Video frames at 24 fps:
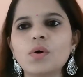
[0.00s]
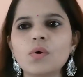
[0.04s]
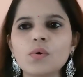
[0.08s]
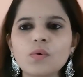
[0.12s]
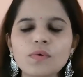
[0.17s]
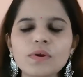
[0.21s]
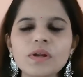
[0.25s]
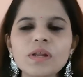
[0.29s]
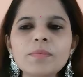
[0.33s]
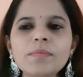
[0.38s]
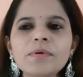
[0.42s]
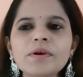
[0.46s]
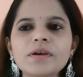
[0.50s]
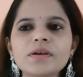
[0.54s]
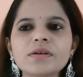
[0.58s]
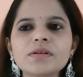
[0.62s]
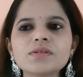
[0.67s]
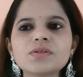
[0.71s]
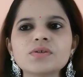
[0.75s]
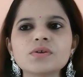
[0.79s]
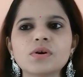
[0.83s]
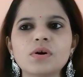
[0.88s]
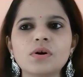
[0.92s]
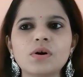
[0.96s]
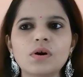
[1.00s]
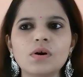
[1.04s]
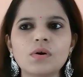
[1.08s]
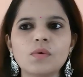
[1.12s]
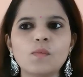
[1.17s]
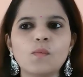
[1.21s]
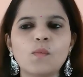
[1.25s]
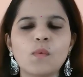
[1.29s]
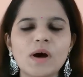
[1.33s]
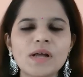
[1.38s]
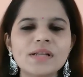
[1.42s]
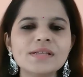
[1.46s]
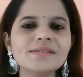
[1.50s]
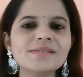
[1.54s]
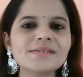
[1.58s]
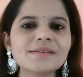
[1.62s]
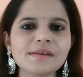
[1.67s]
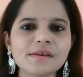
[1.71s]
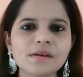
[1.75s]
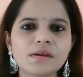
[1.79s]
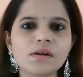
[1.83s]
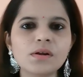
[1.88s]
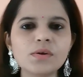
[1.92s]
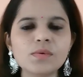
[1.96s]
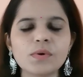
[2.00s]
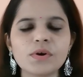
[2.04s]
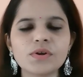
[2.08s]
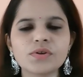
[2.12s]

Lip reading: Only because one single